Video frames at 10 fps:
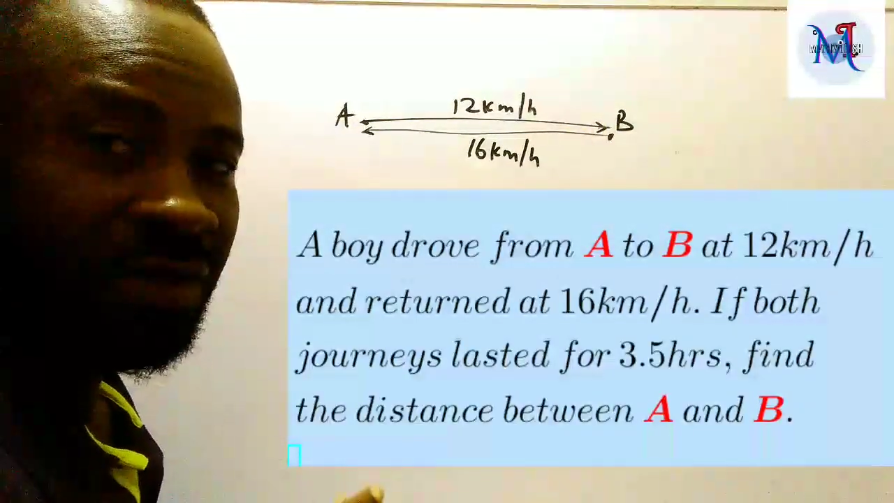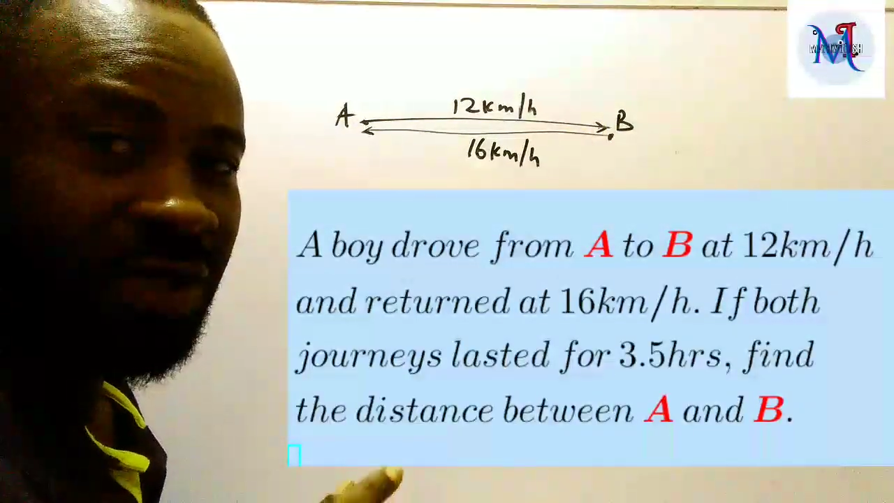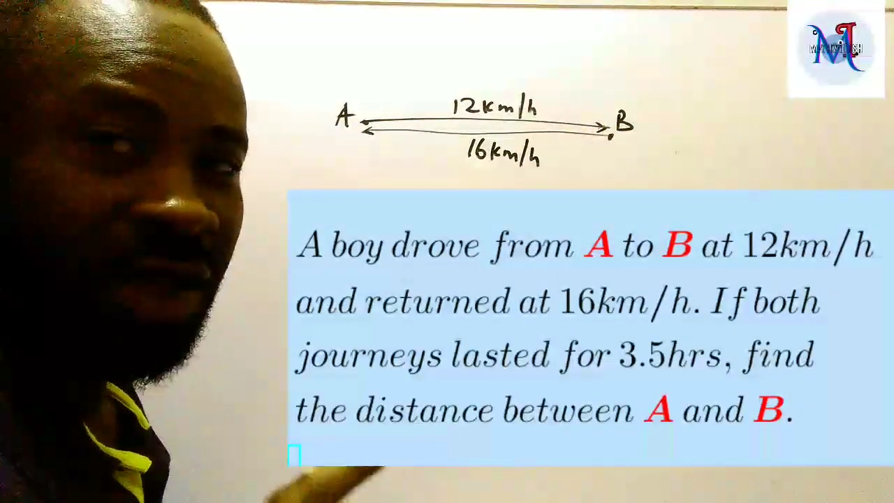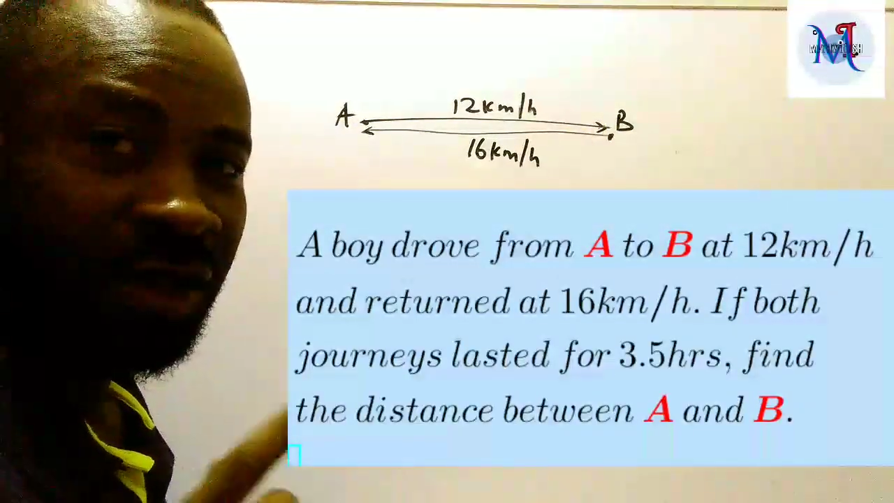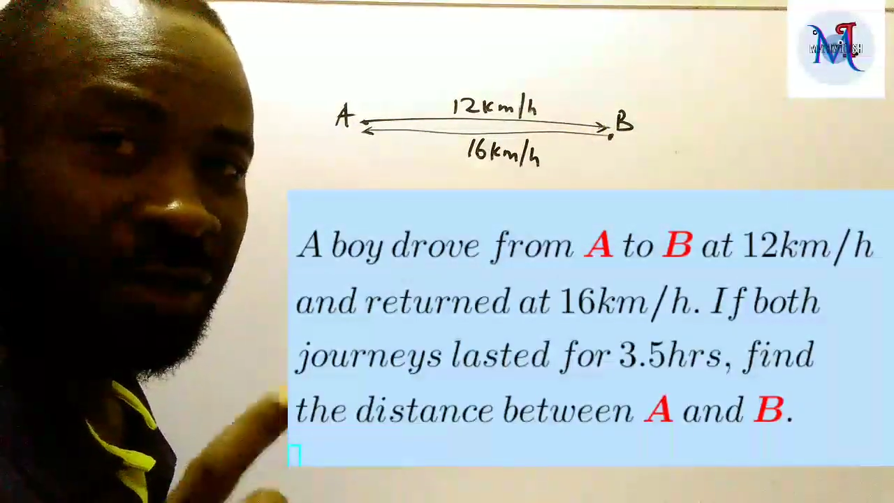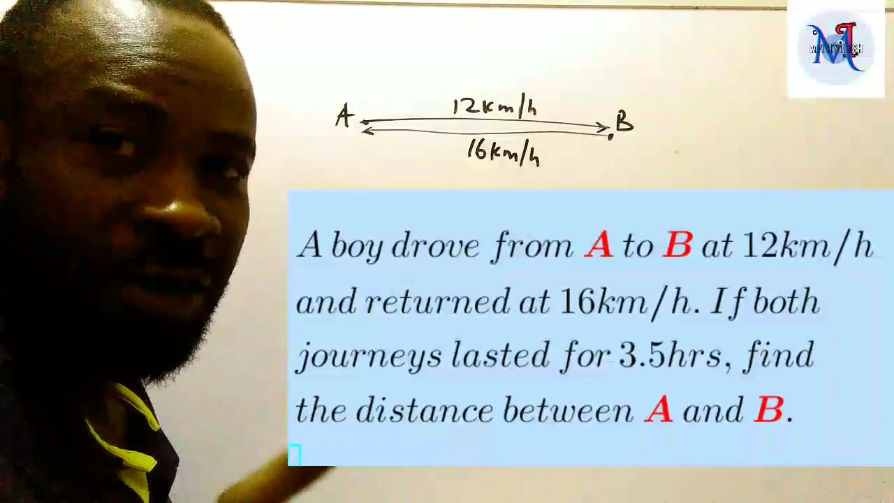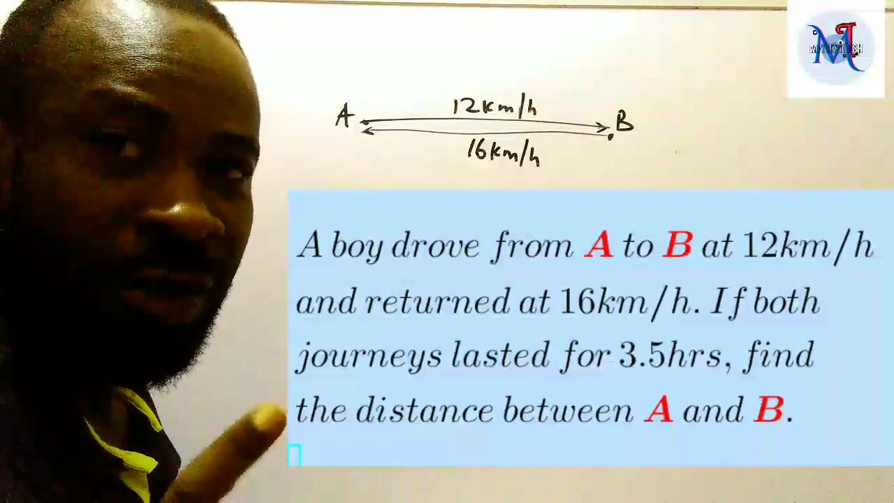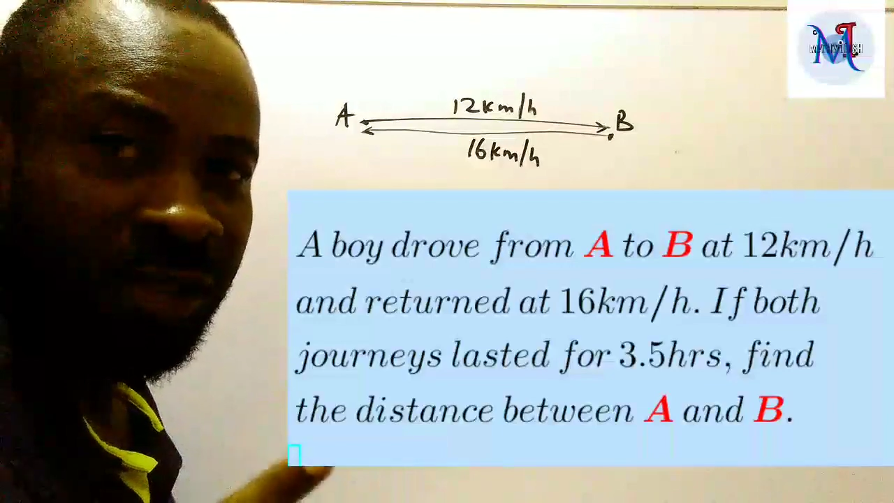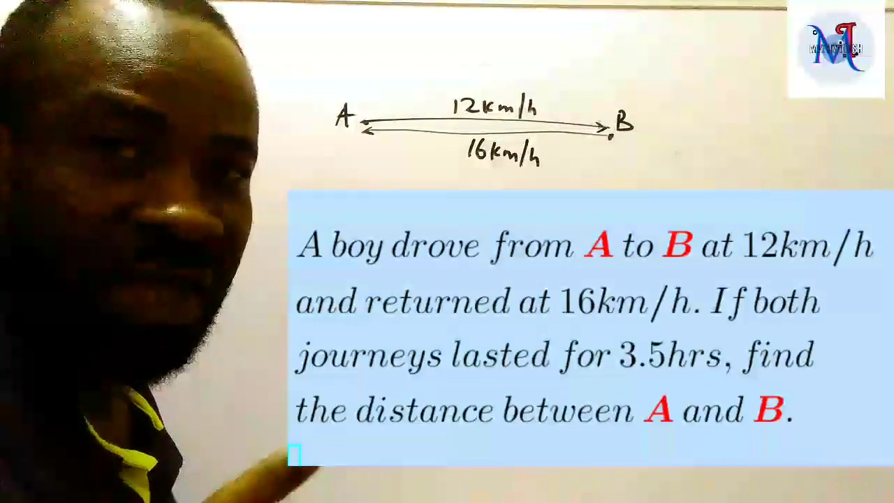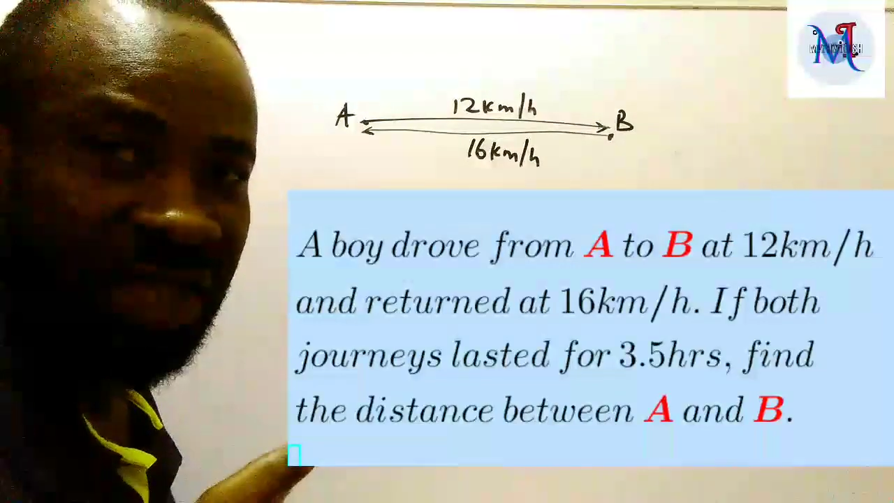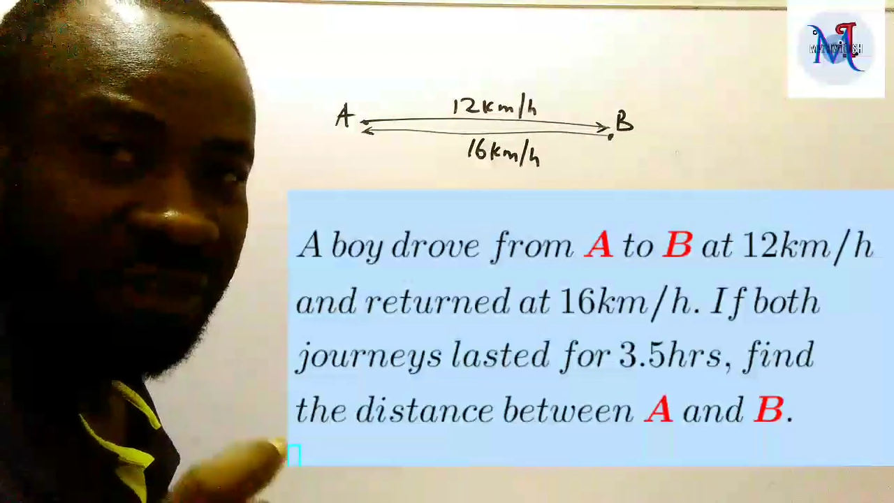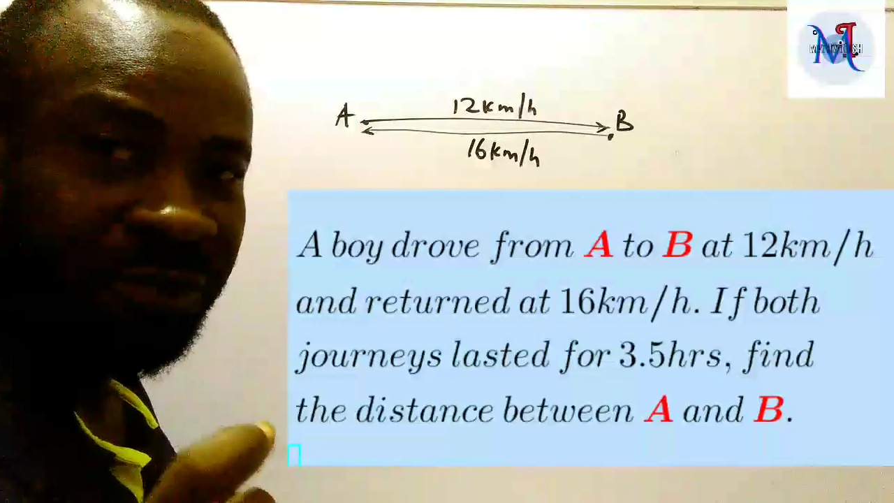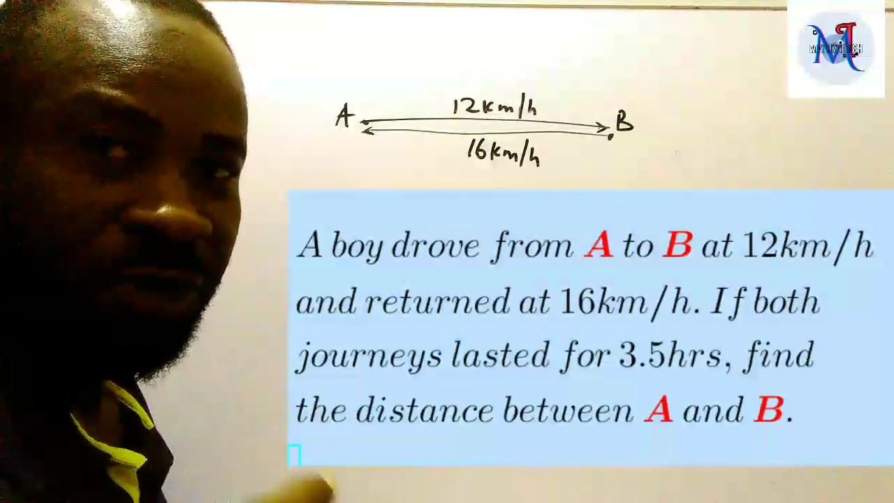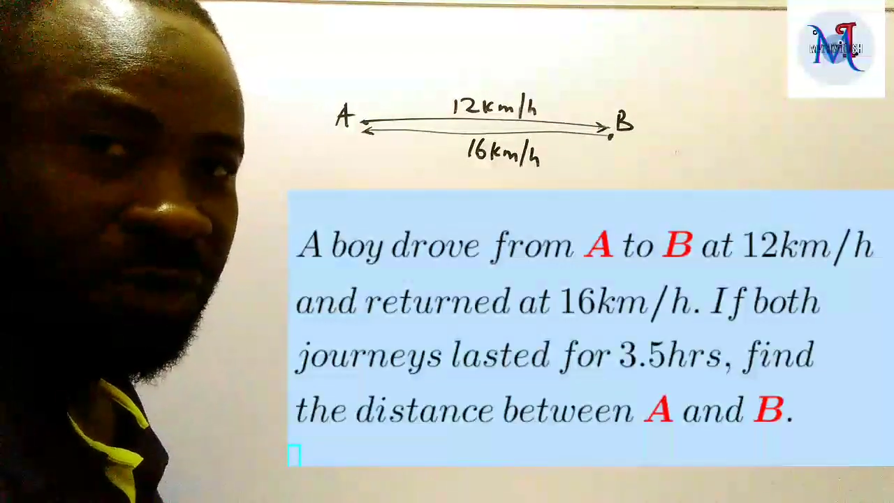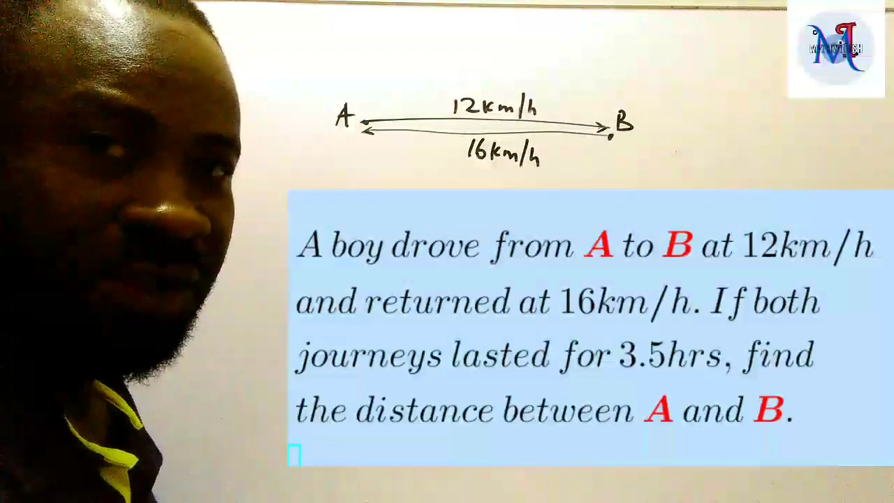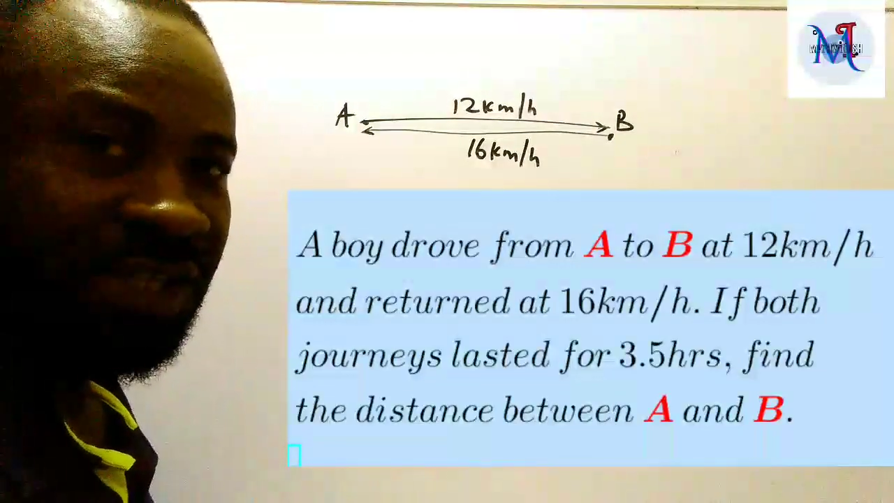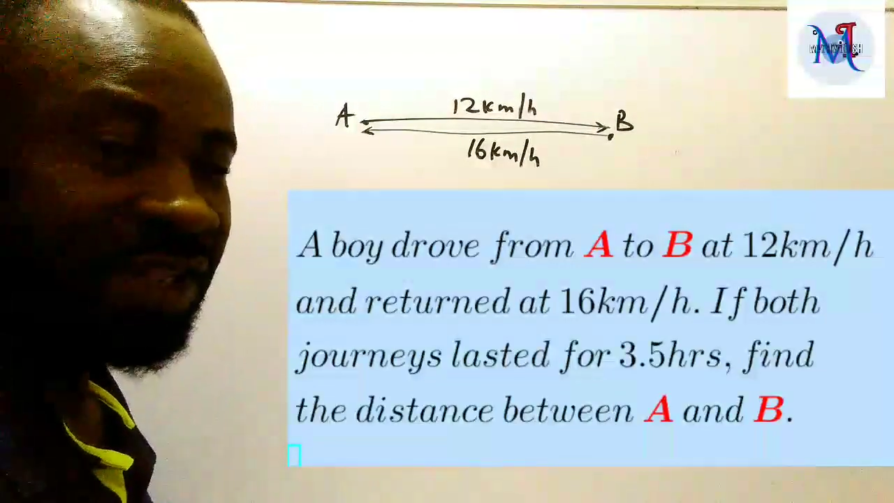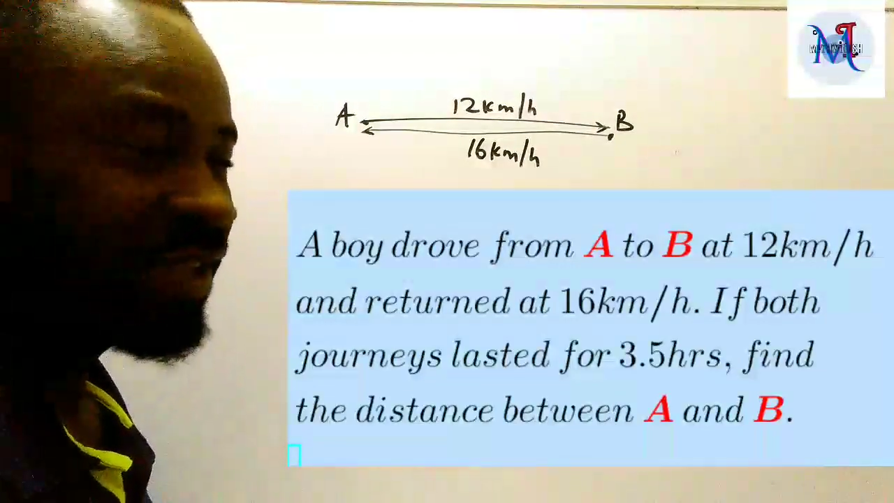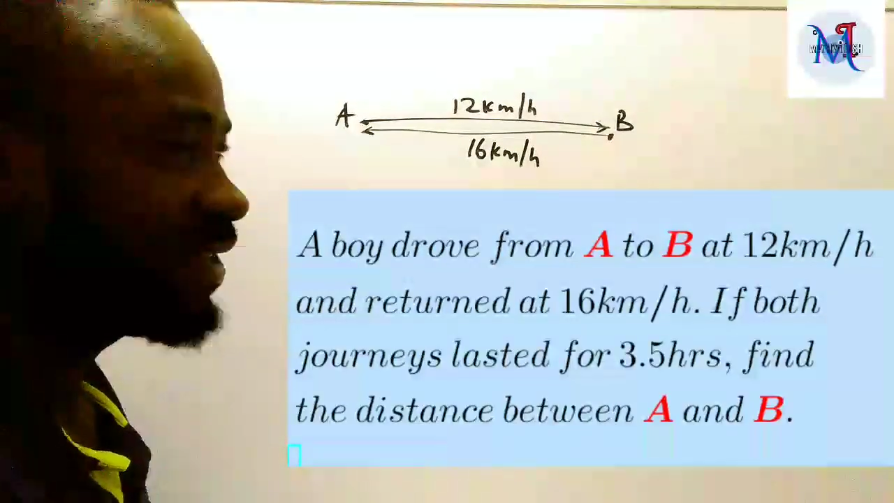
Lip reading: Now recall that they have told us that